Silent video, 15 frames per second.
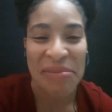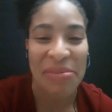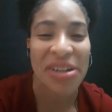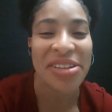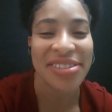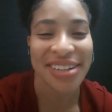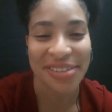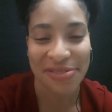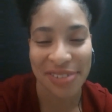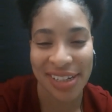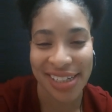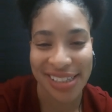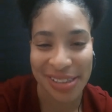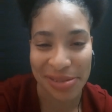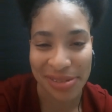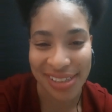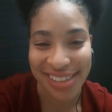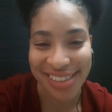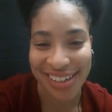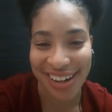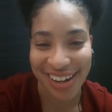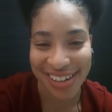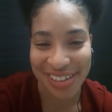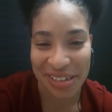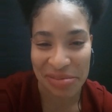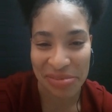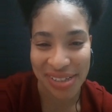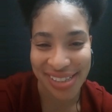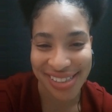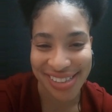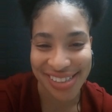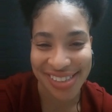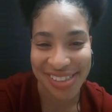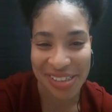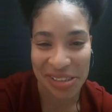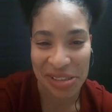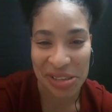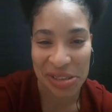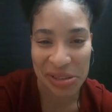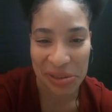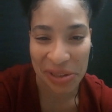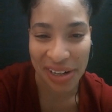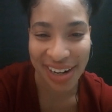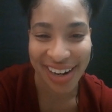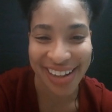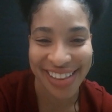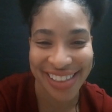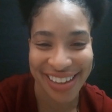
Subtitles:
But you definitely do need to audit your business to ensure